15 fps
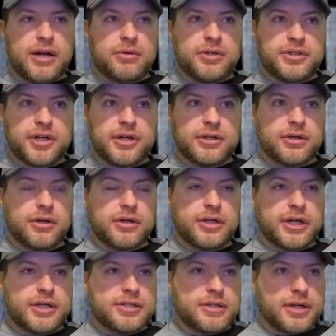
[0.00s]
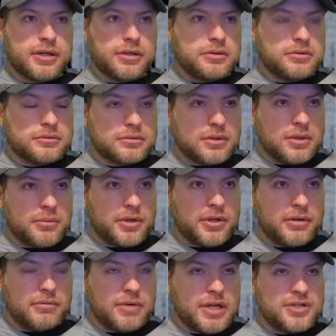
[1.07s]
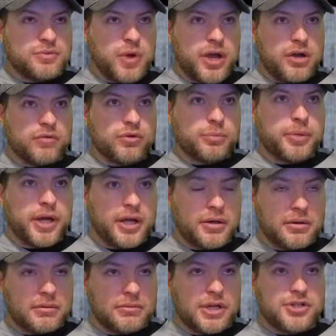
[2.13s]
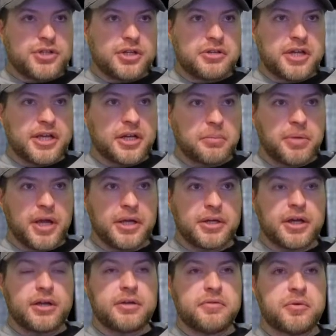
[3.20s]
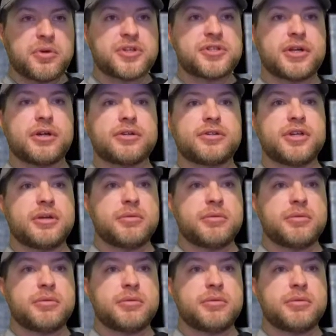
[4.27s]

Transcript: Derek Carr, guys. I don't. I mean, he's way overpaid. He should have taken a pay cut if you want to stay on our team.